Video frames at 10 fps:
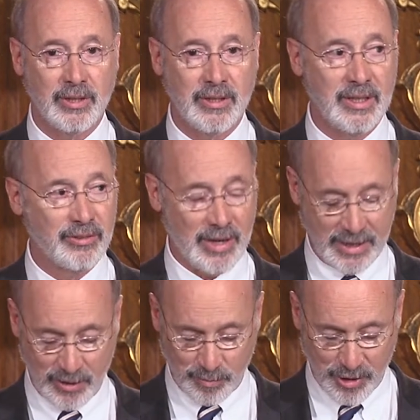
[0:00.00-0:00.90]
in the
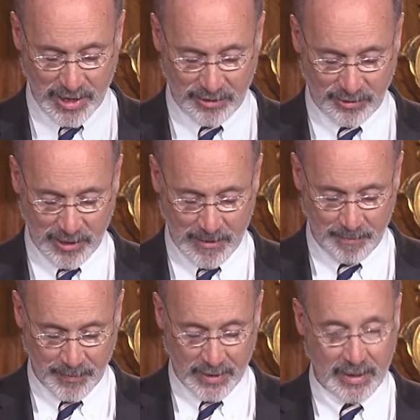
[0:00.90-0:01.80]
executive branch.
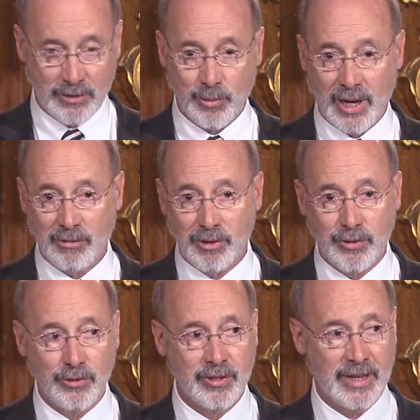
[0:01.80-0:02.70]
That's why I
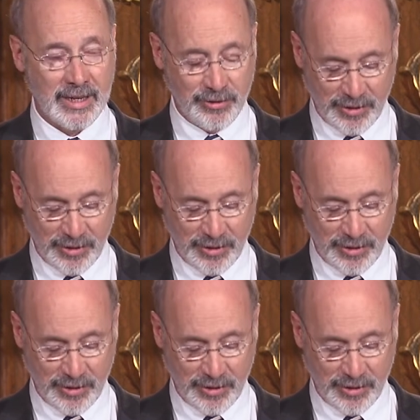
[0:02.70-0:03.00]
refused to take a